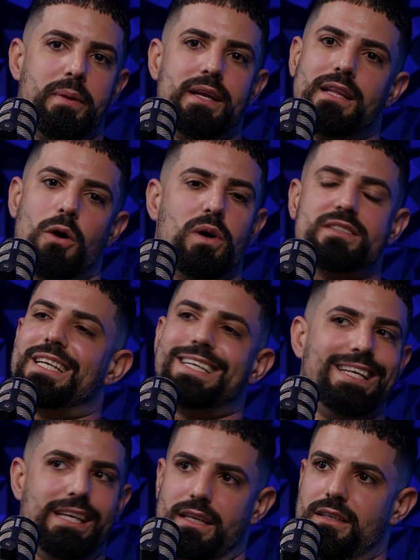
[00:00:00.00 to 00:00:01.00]
me. That was the
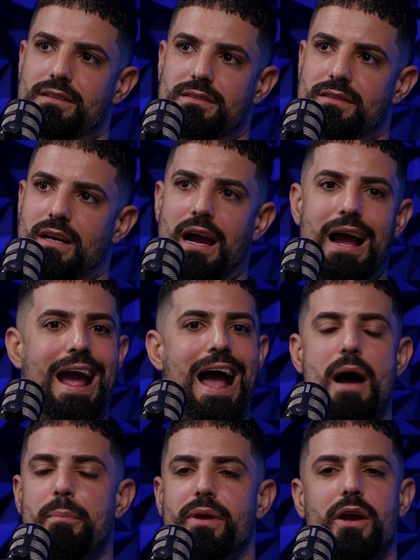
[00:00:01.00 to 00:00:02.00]
key. I'm
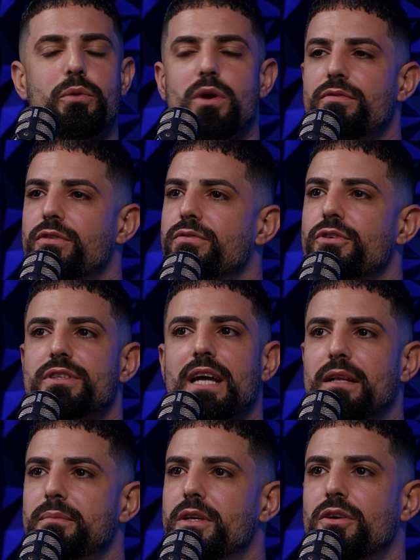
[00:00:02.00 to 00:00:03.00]
happy and grateful for
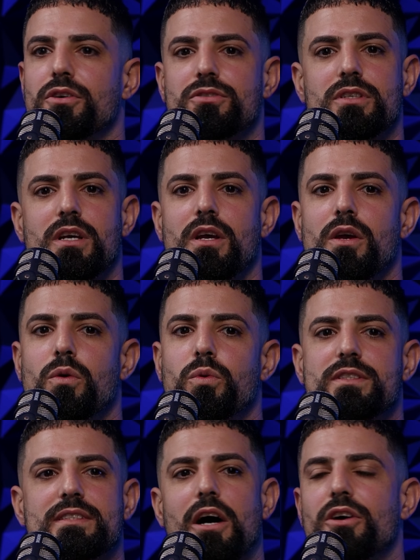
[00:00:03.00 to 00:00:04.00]
that because
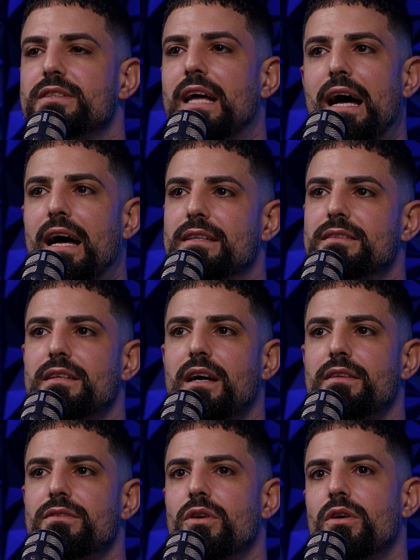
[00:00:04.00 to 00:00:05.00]
without that,
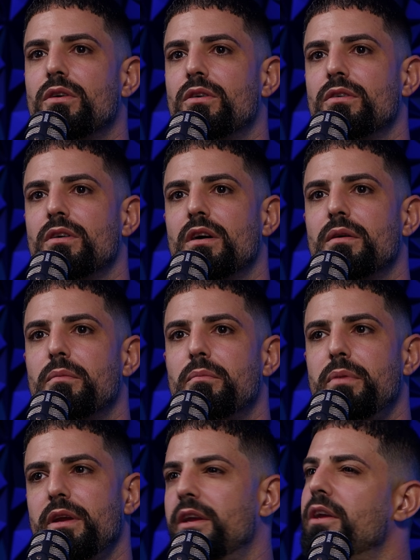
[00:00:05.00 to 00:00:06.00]
I know
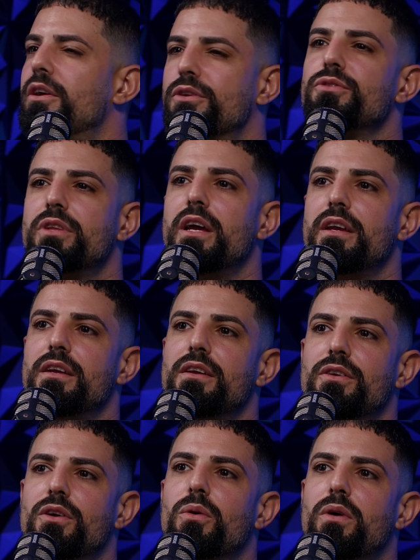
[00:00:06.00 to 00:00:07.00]
being here today.
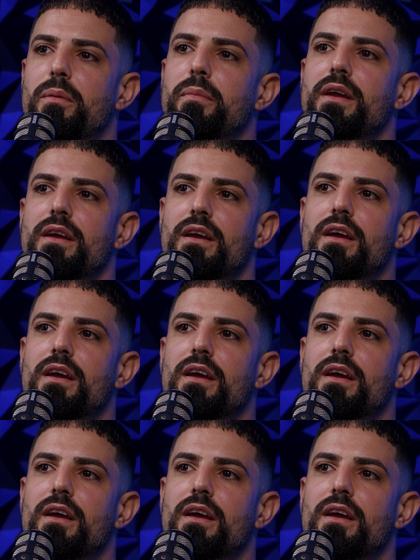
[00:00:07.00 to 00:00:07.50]
You know yeah. what I mean?